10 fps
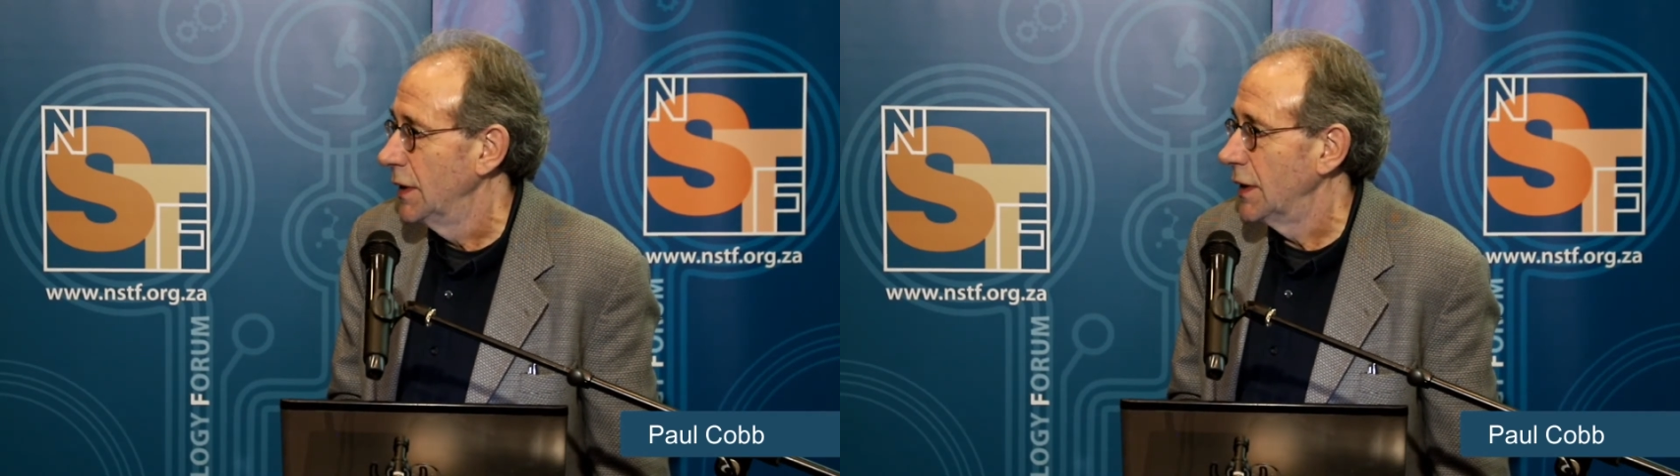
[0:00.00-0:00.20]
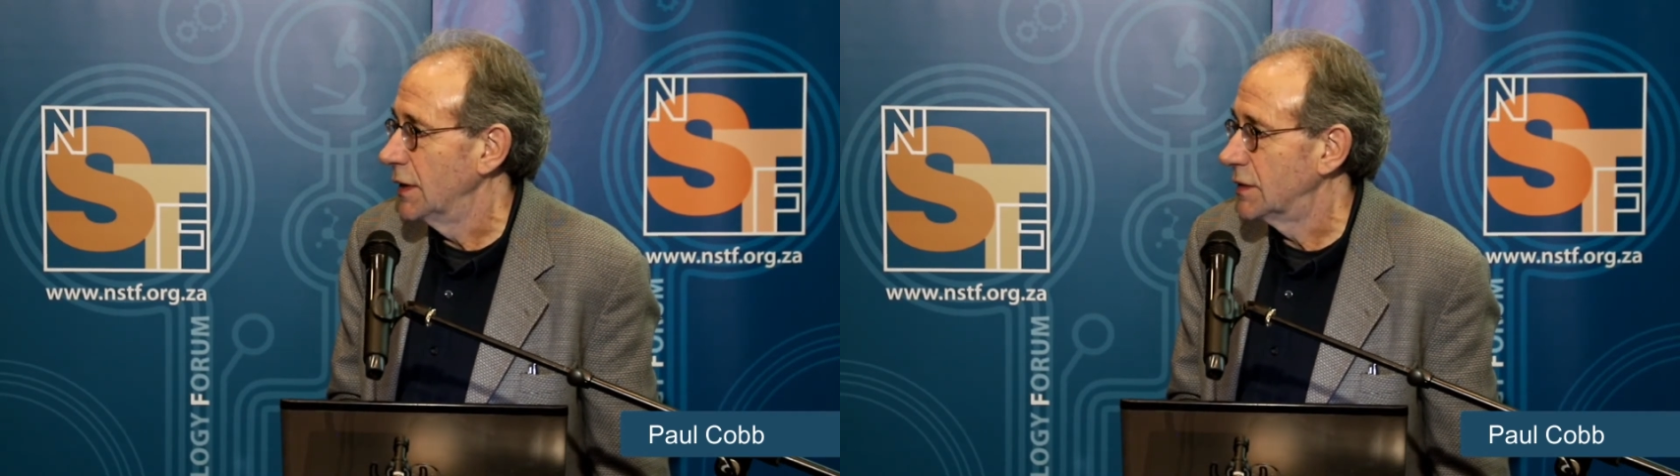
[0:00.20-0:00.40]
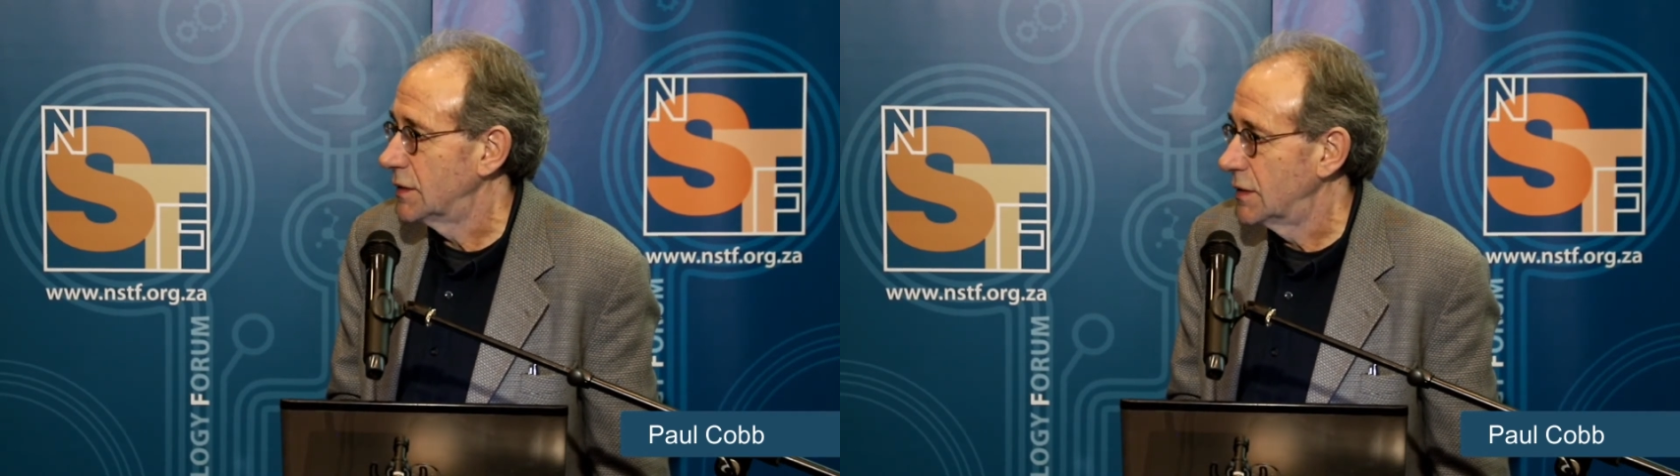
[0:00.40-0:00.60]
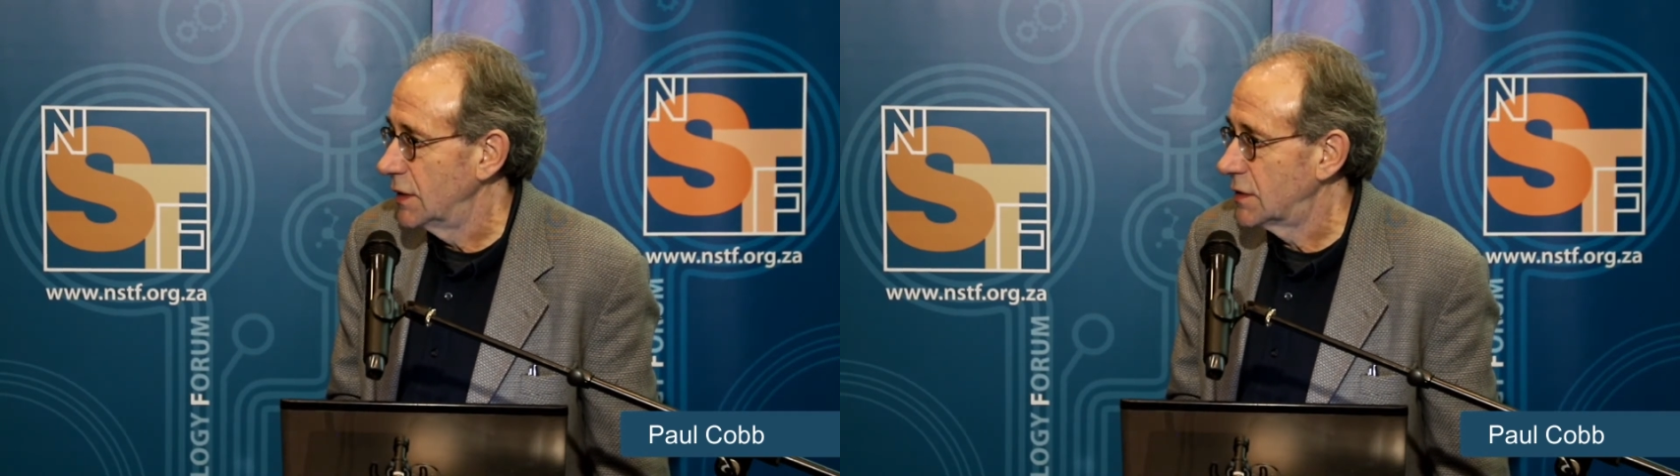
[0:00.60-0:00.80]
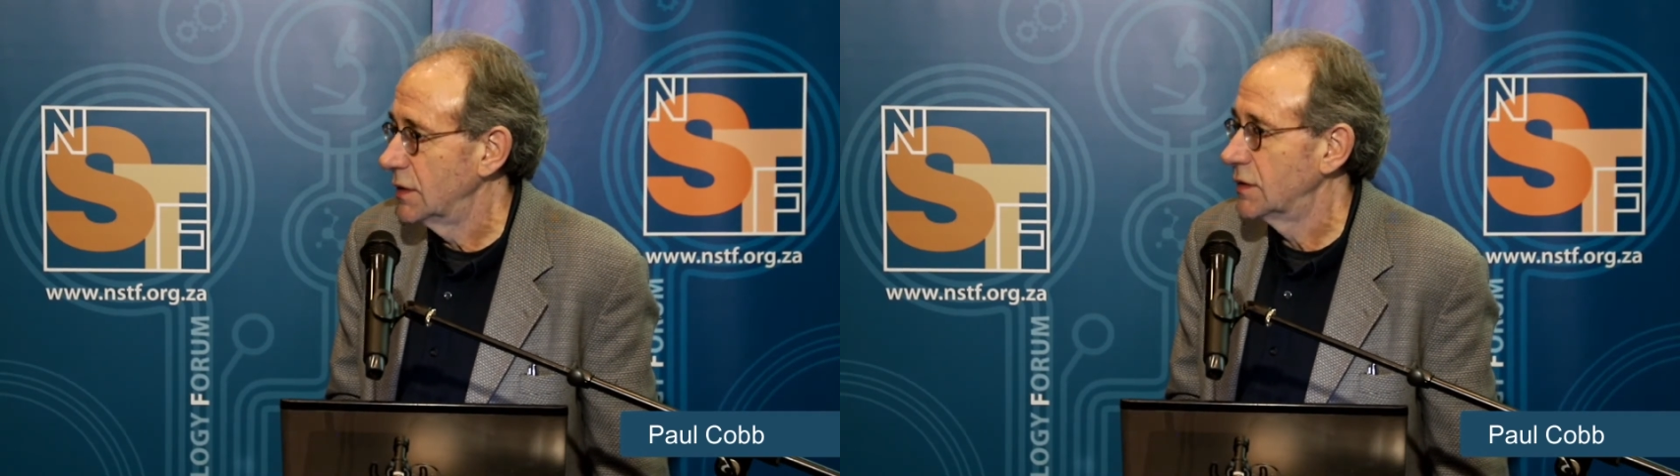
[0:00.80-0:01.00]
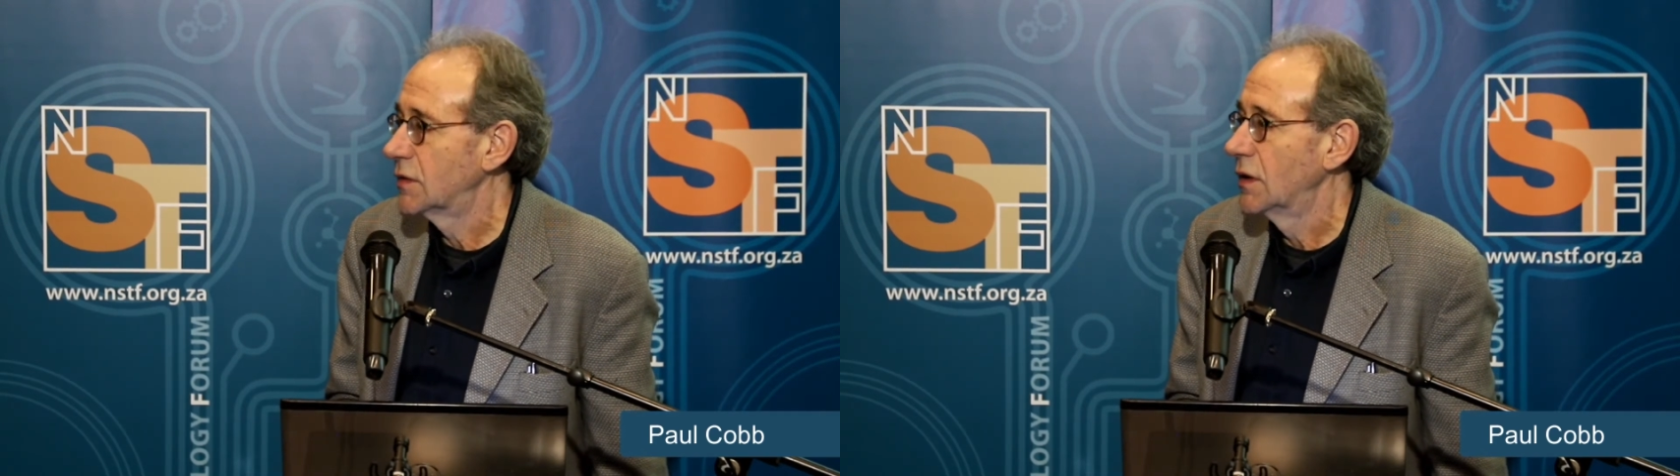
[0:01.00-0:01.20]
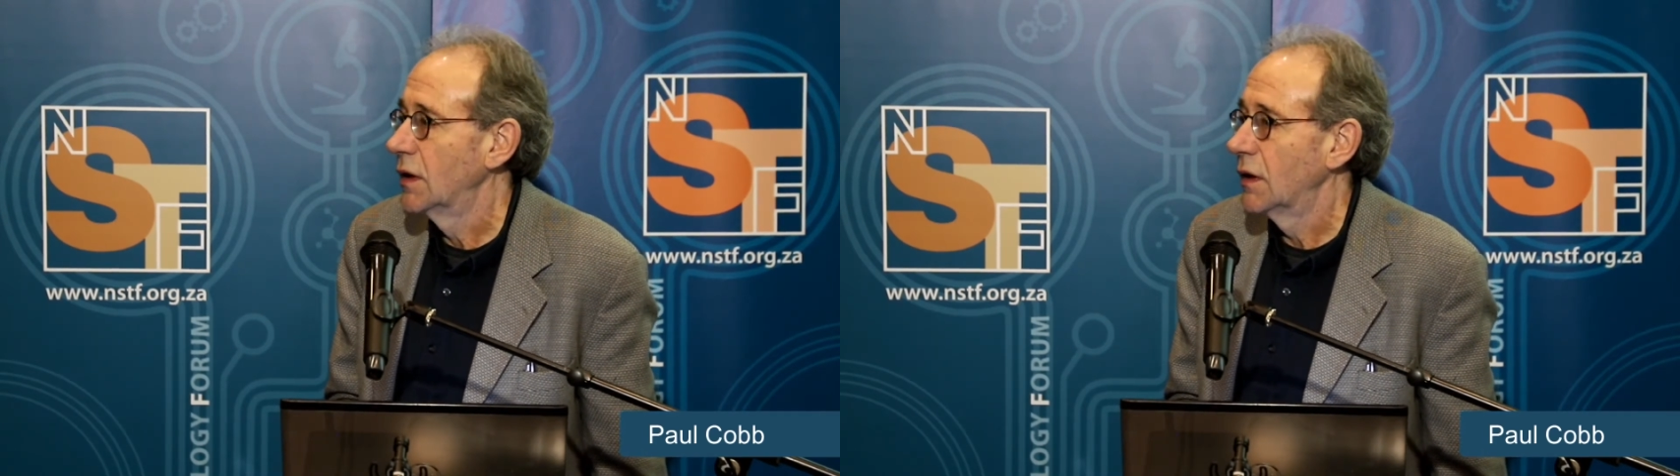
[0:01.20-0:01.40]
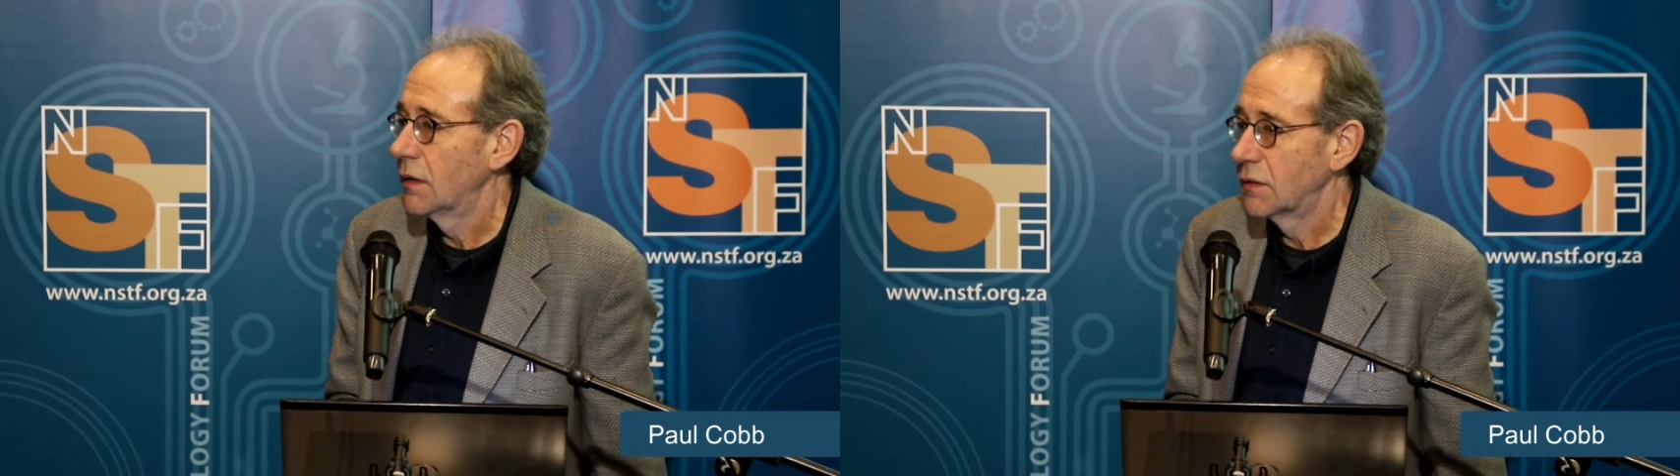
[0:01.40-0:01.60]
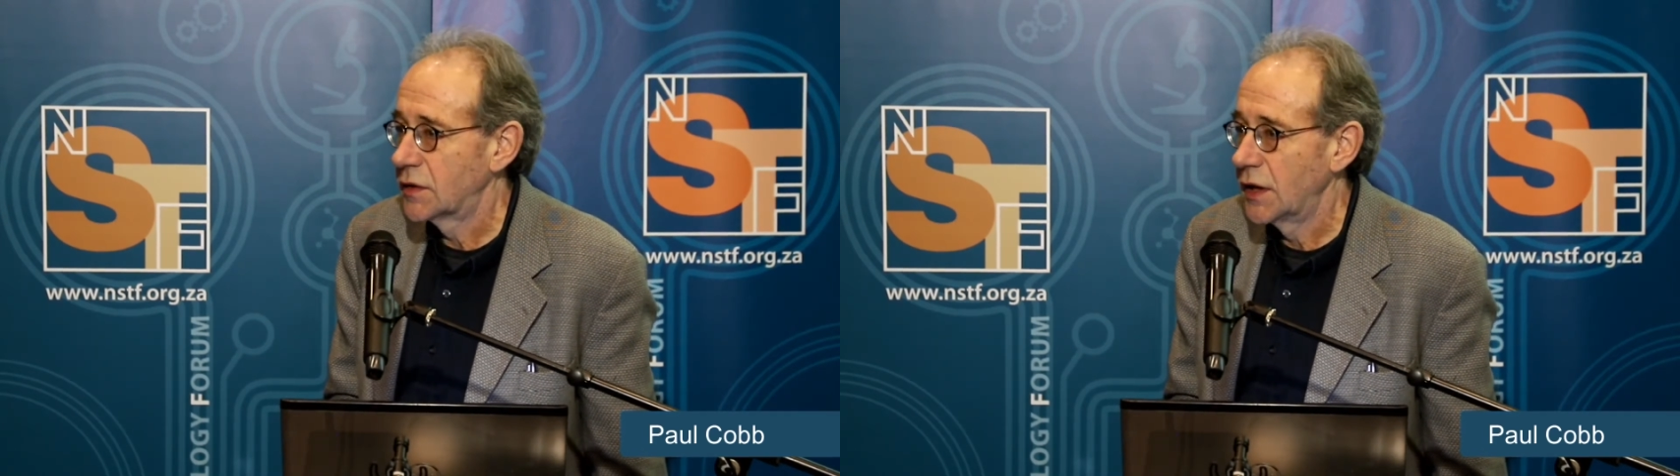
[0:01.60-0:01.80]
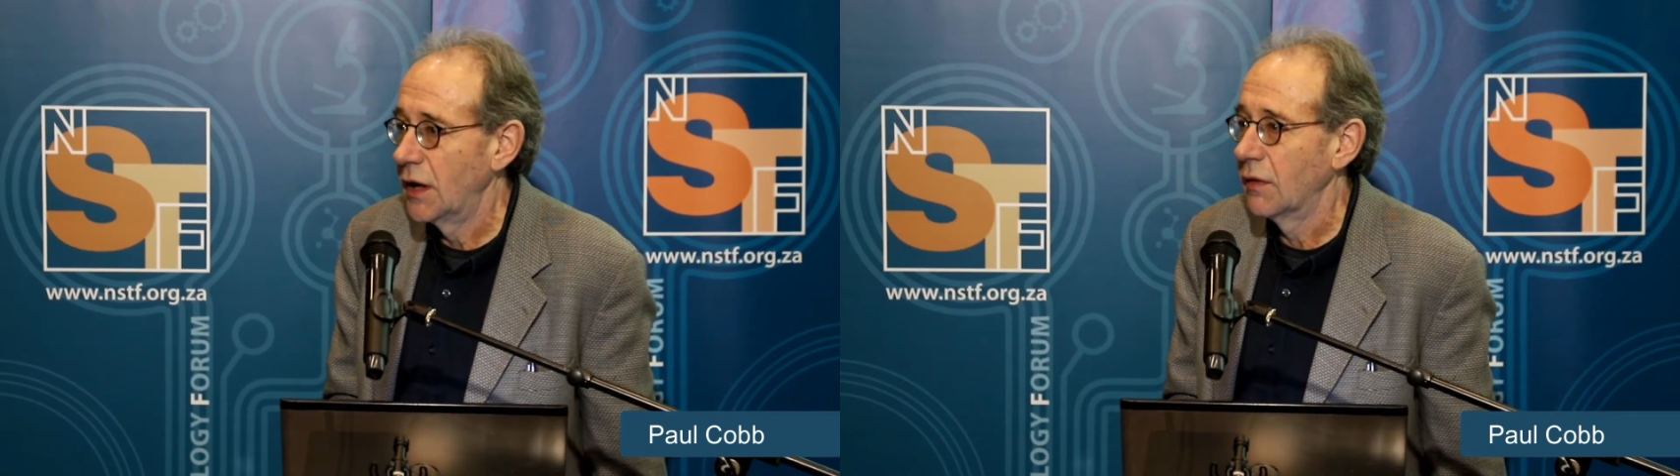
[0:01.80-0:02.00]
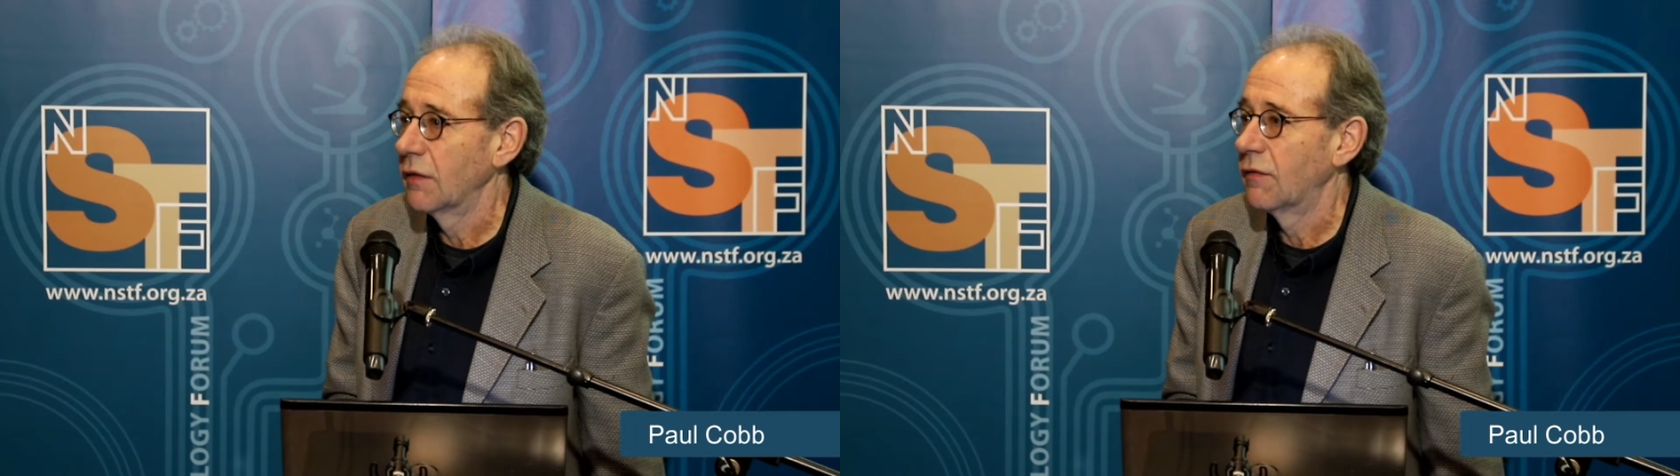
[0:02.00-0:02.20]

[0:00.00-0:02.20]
This is sharing